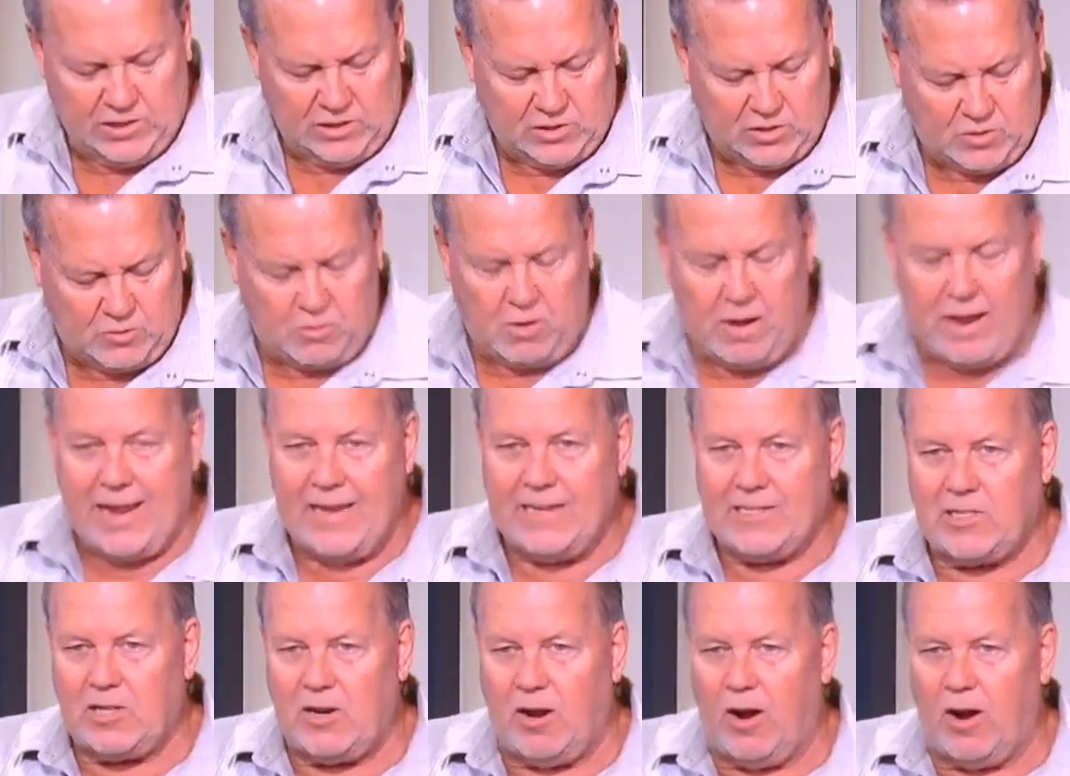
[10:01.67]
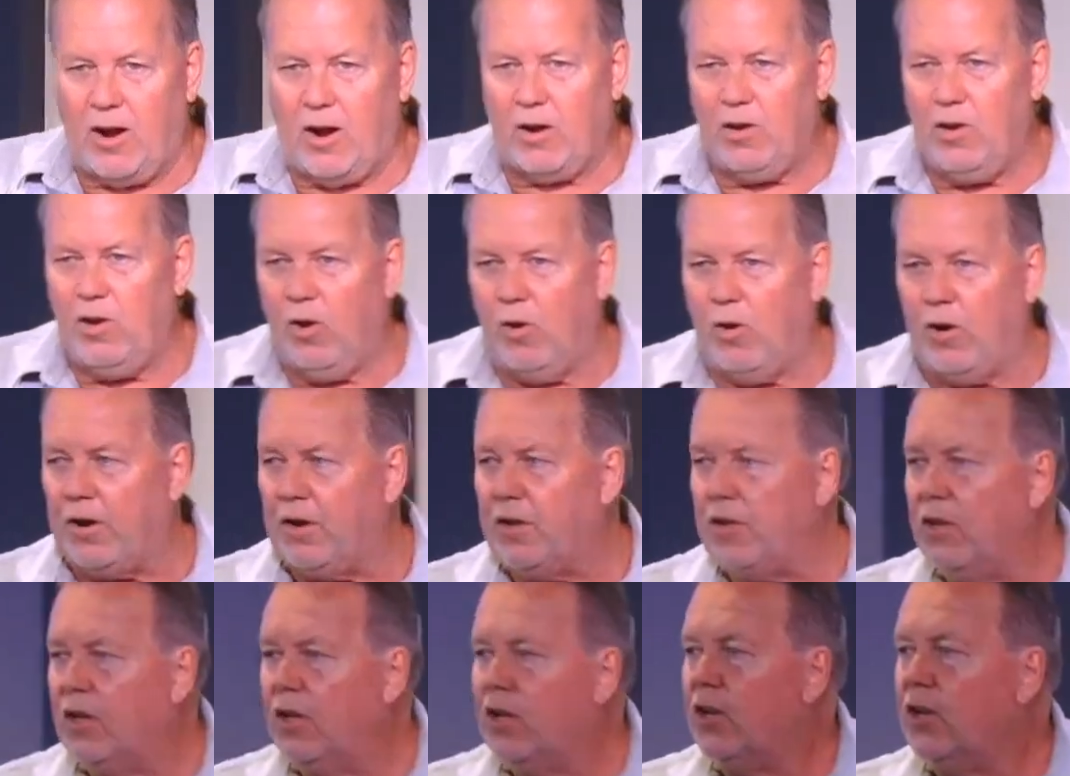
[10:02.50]
Christ our Lord.
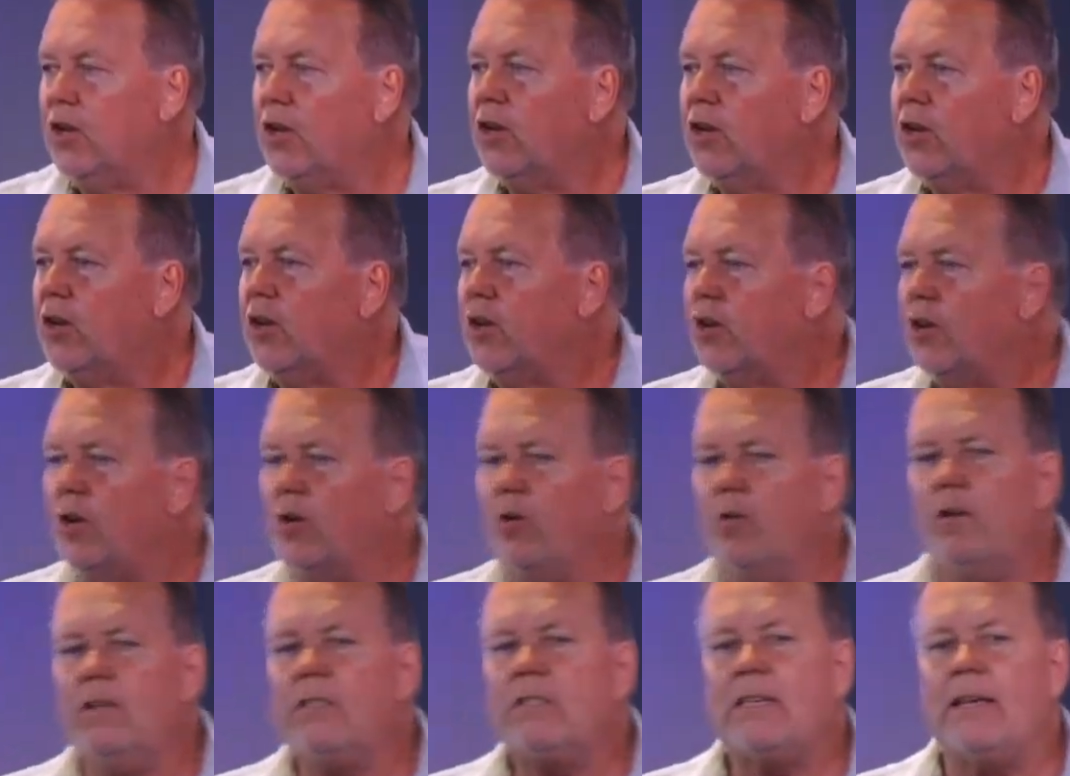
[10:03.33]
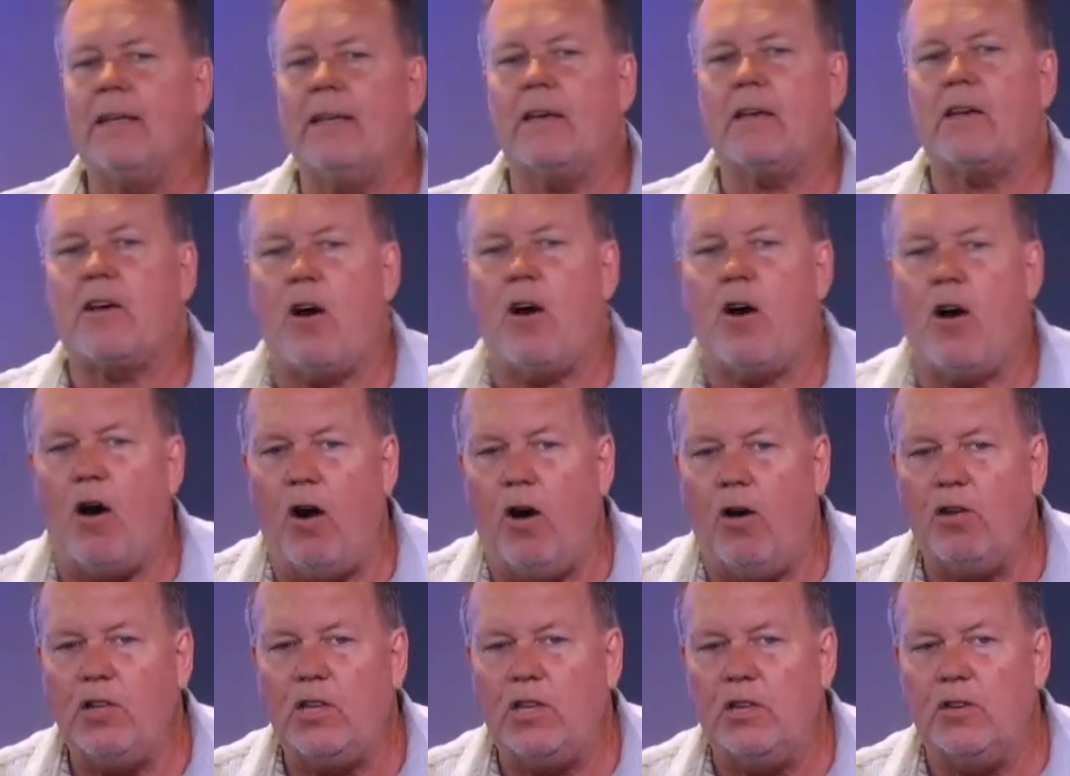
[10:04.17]
Yeah. Who is going to
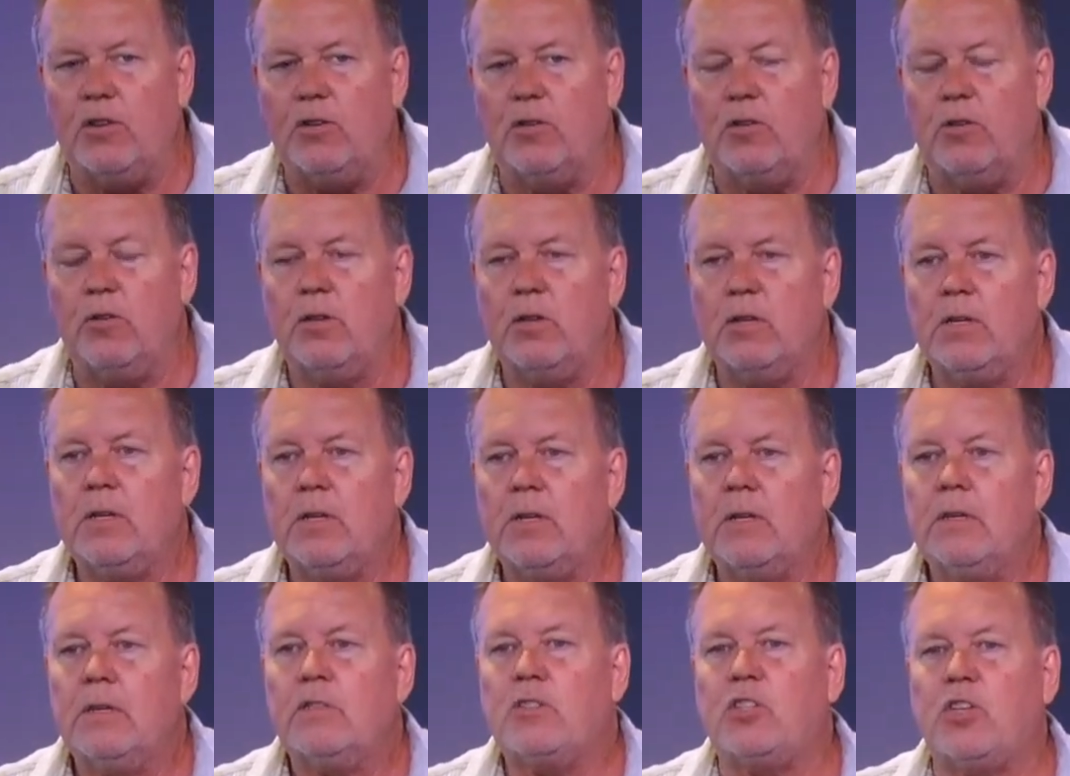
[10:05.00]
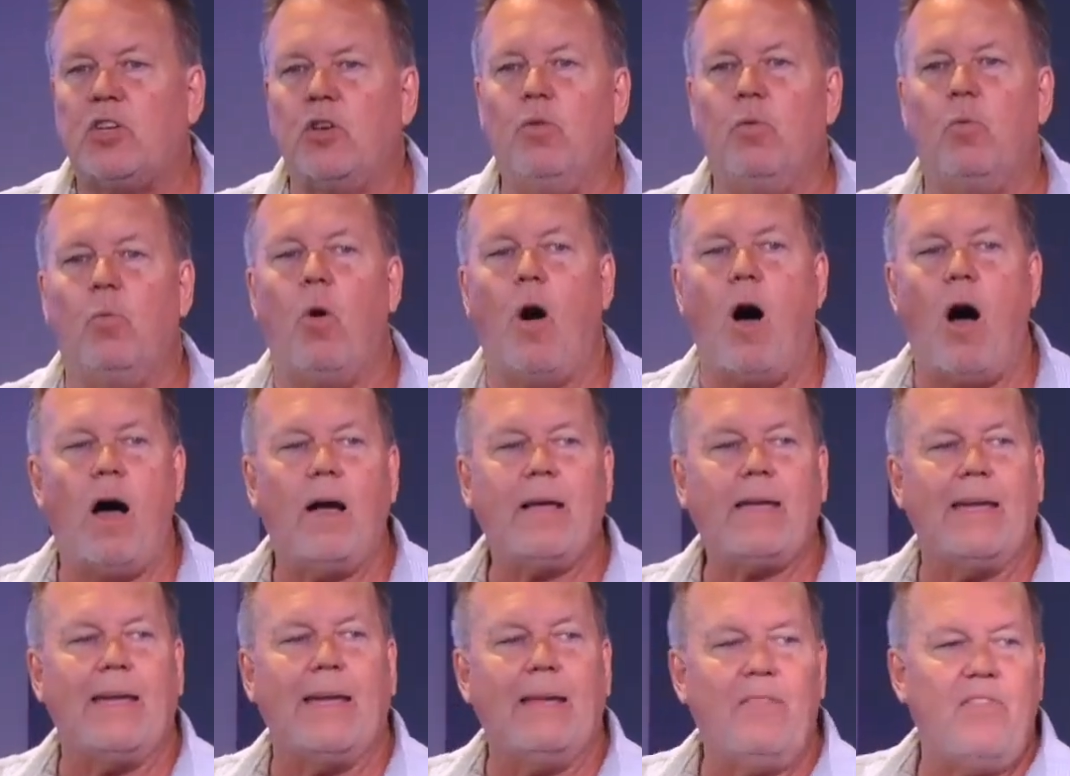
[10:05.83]
call you to
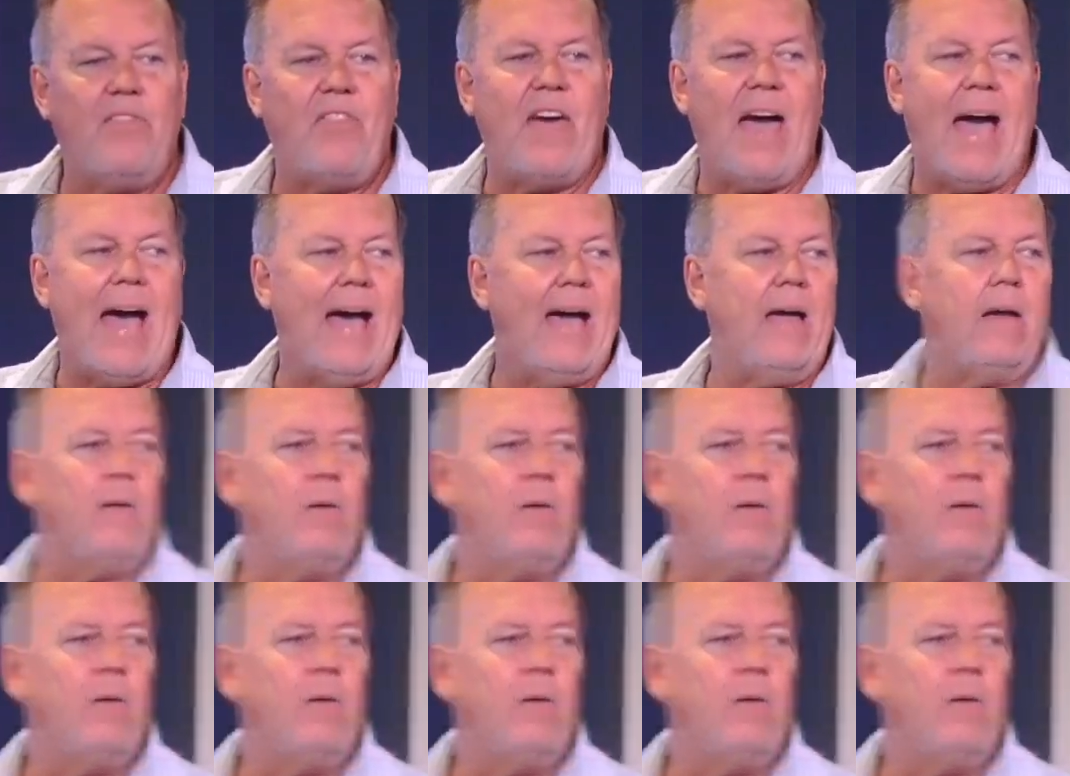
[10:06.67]
walk in that?